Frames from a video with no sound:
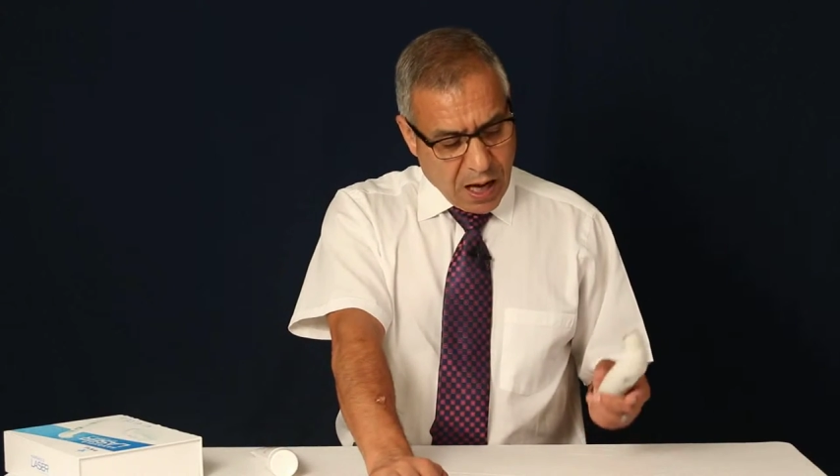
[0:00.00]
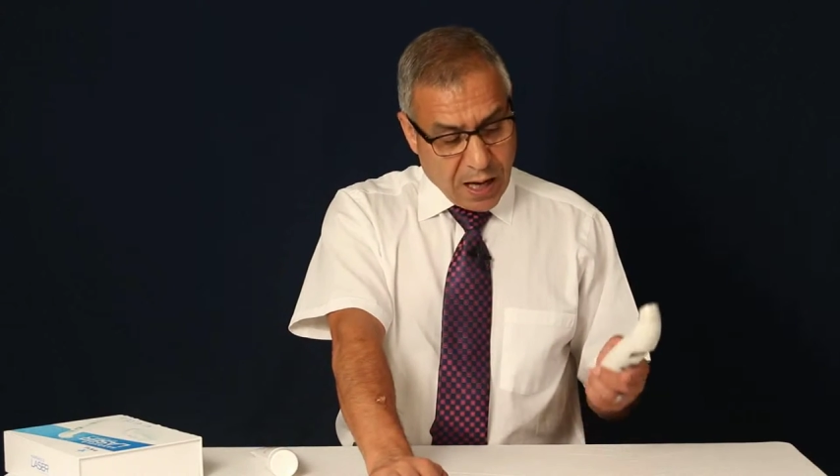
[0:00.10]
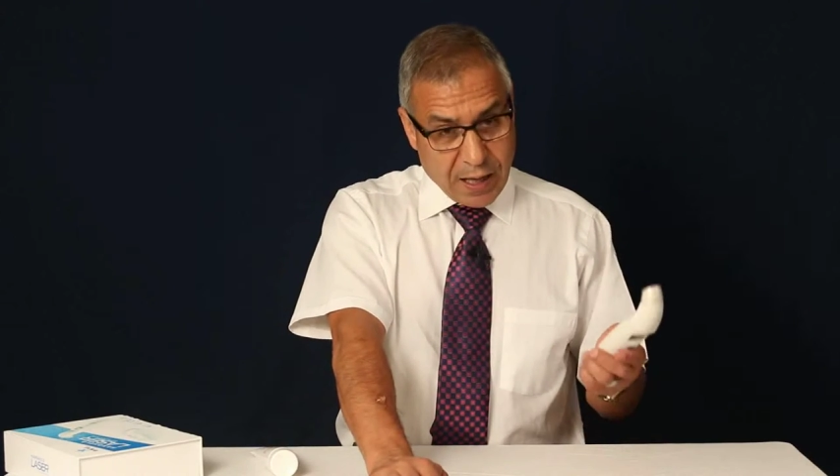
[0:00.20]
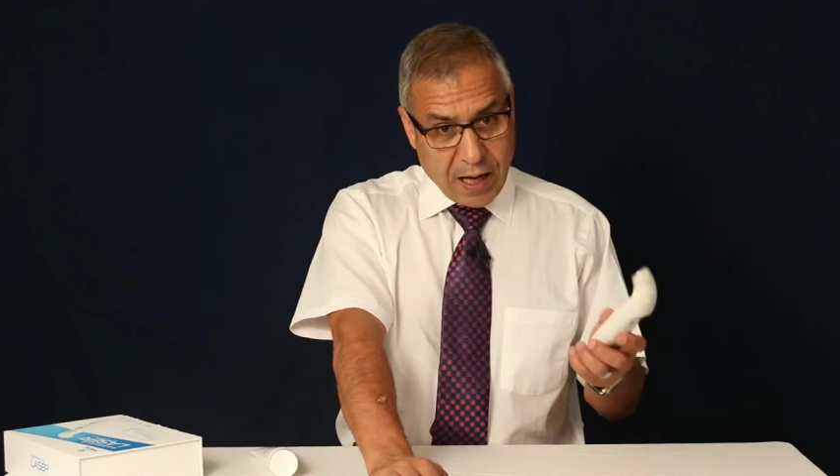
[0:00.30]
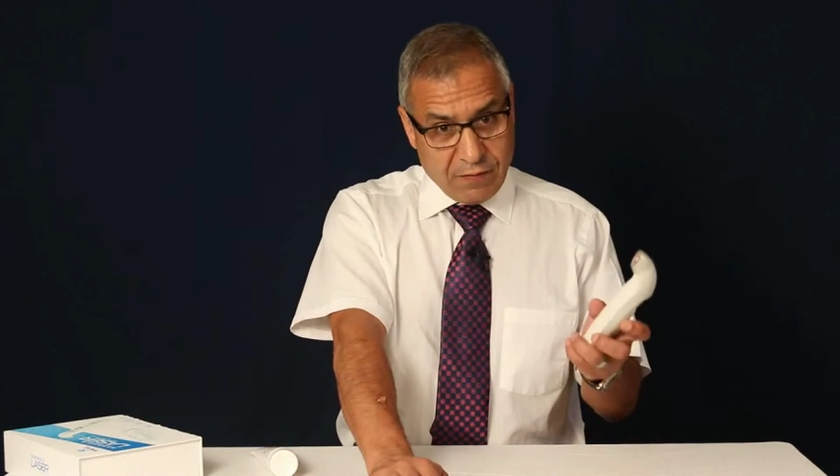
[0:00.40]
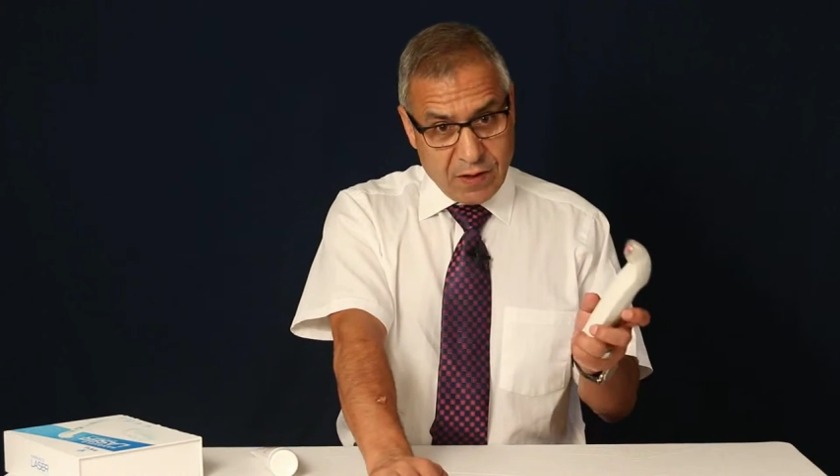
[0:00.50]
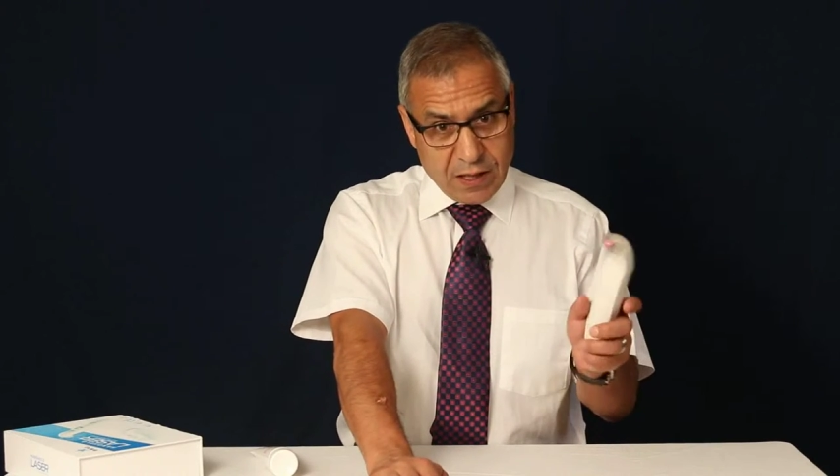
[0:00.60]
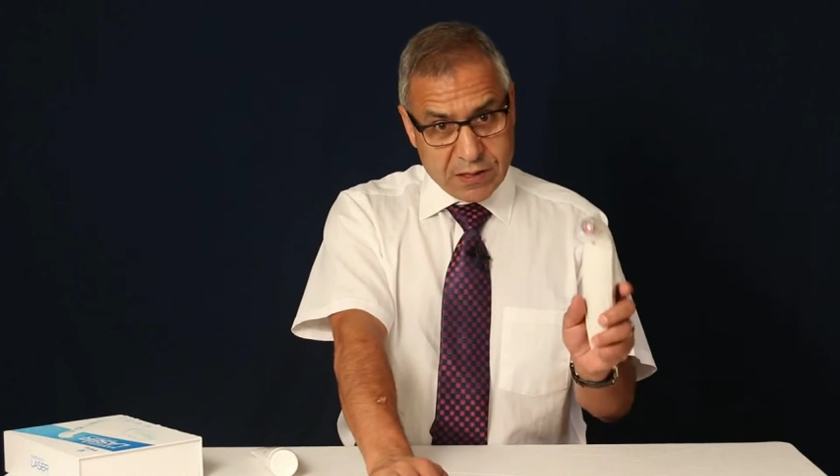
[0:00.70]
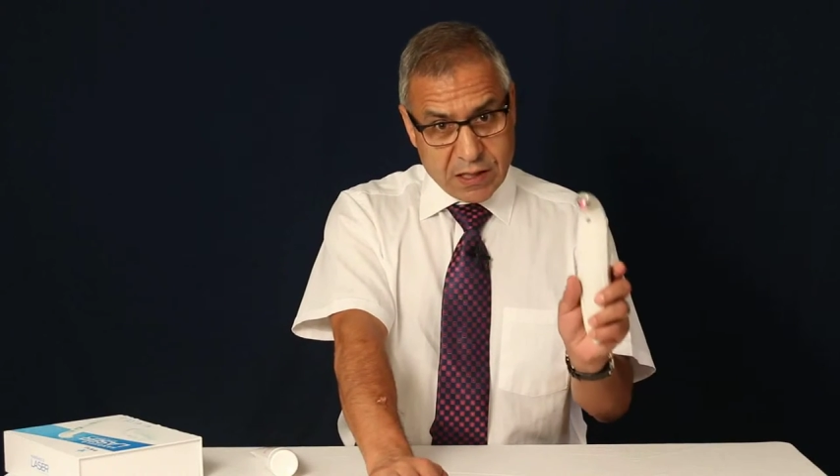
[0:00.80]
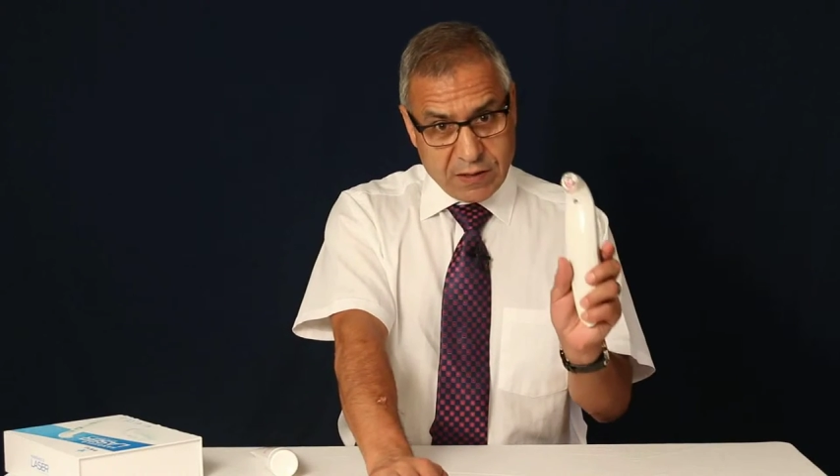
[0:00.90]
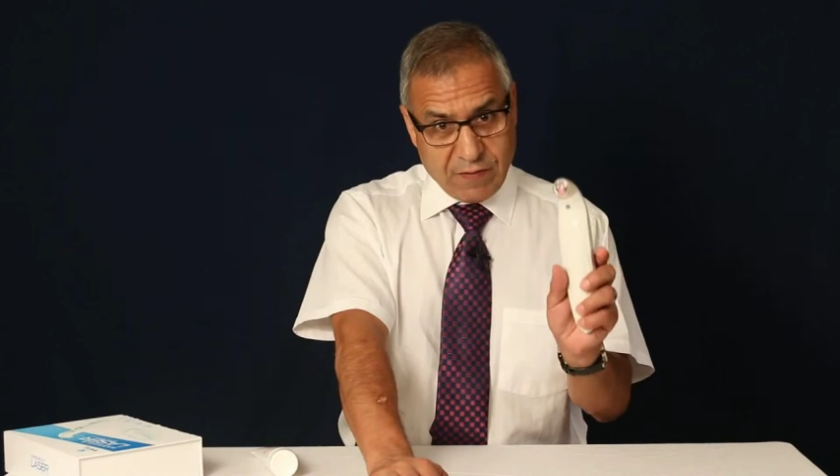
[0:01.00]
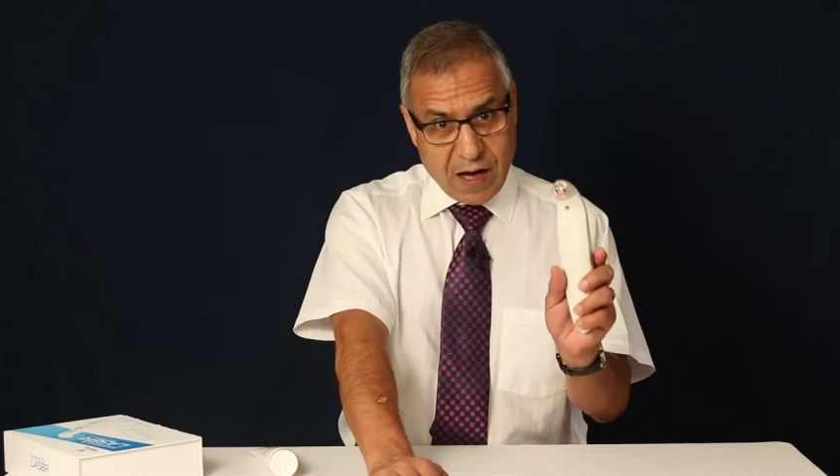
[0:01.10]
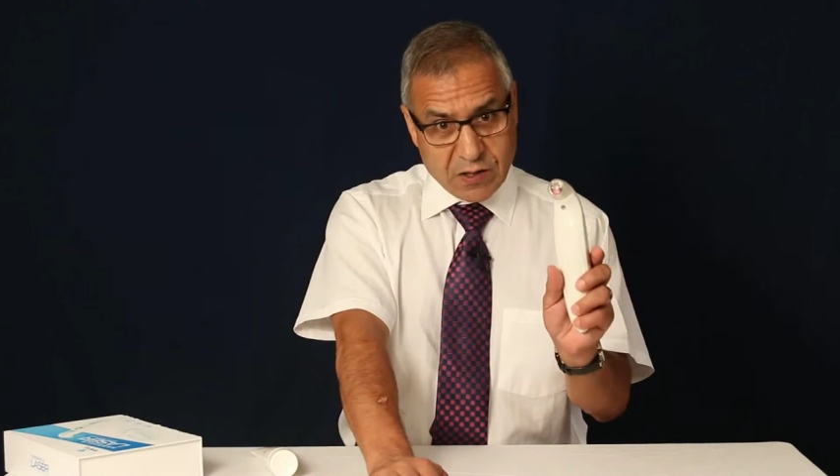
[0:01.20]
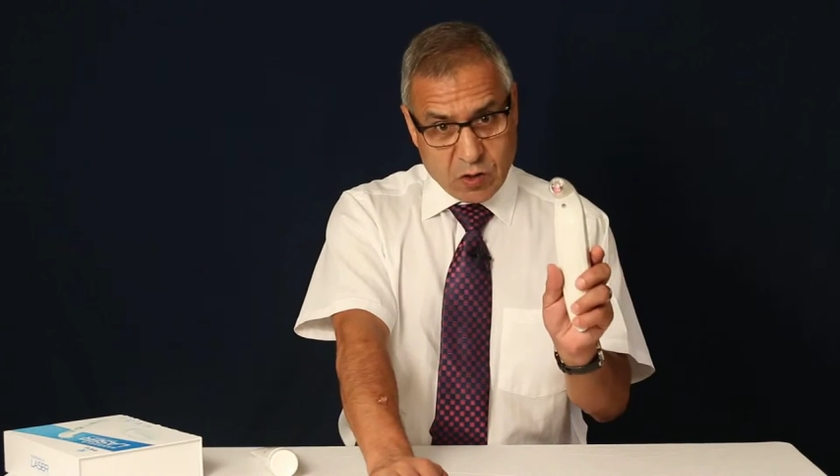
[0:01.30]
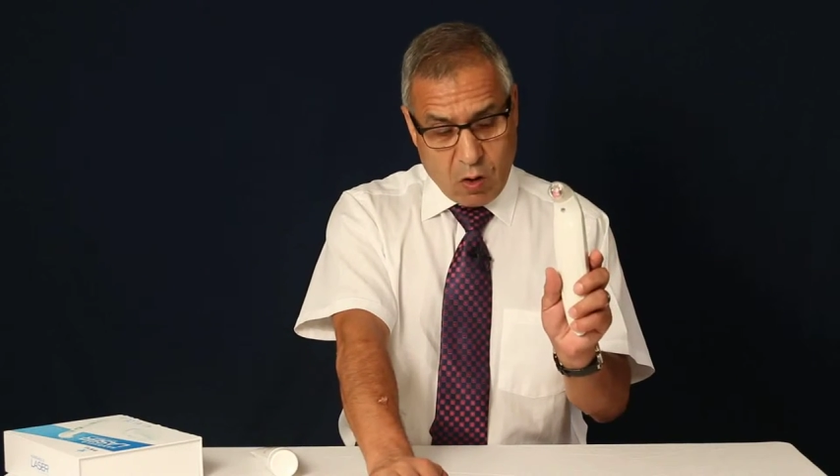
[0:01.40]
I have a laser
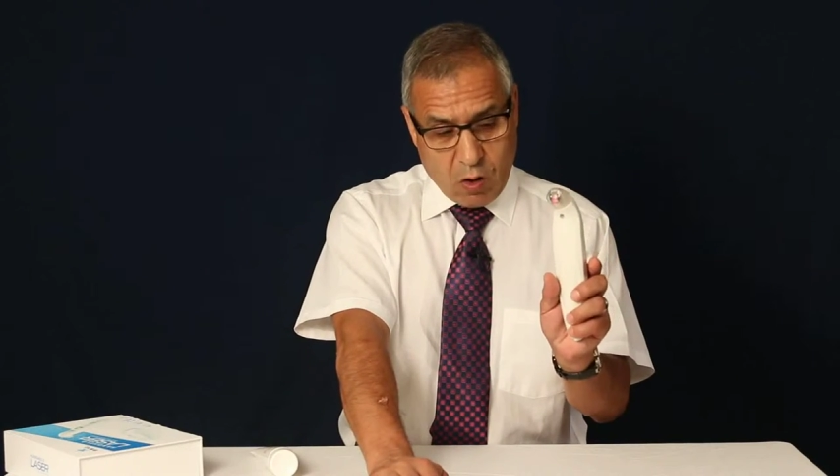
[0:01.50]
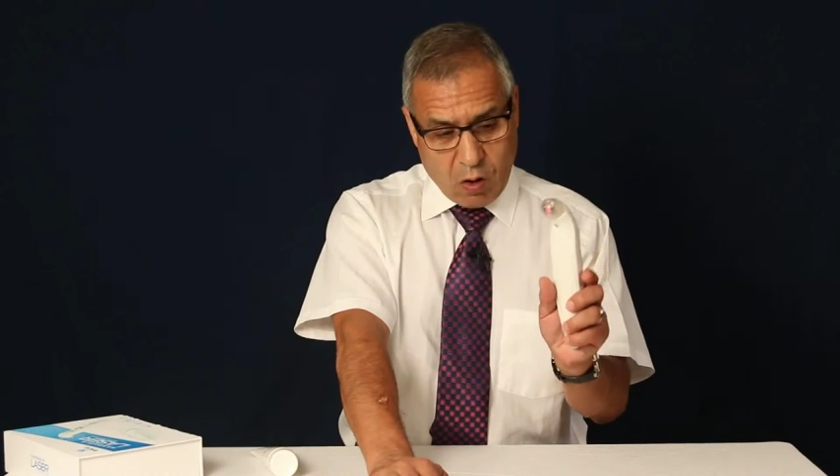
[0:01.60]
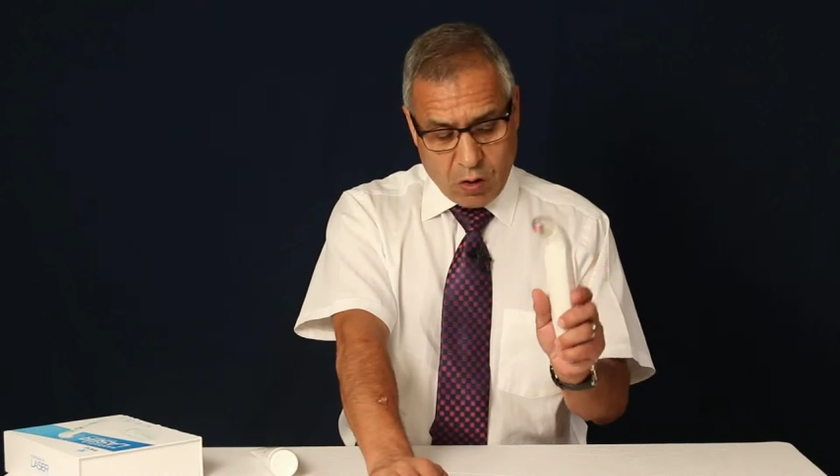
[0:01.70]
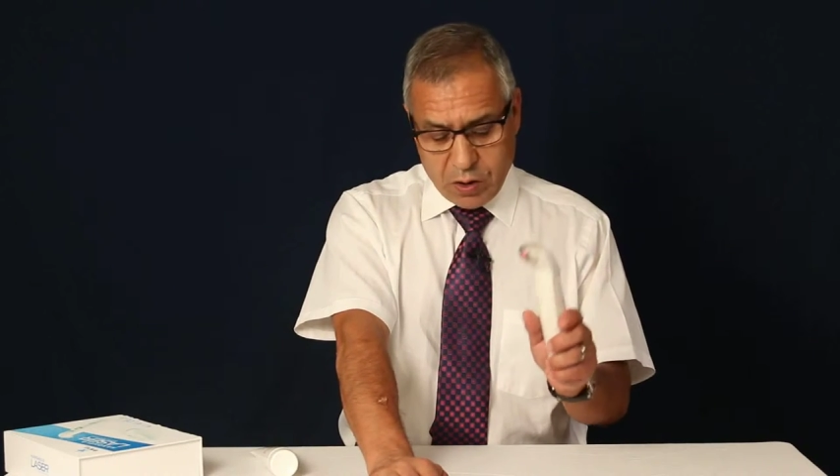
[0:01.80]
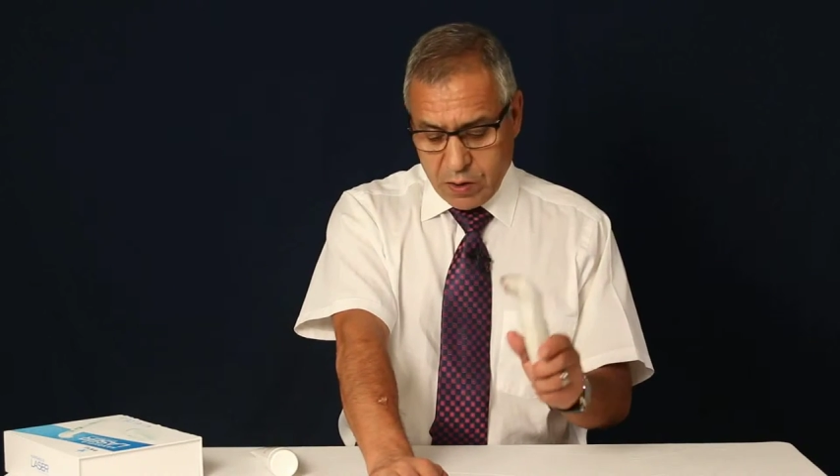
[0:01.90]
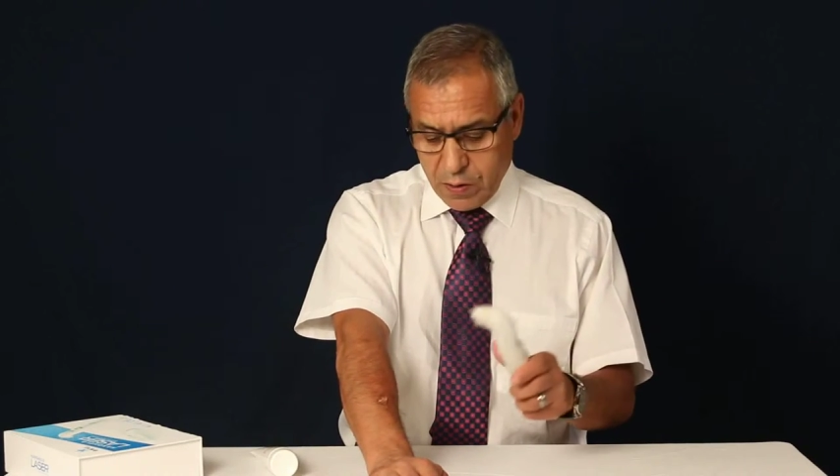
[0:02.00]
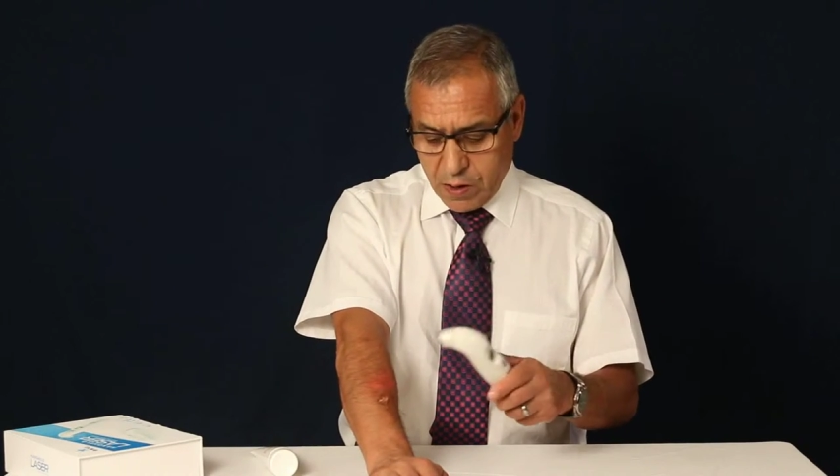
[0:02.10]
device on.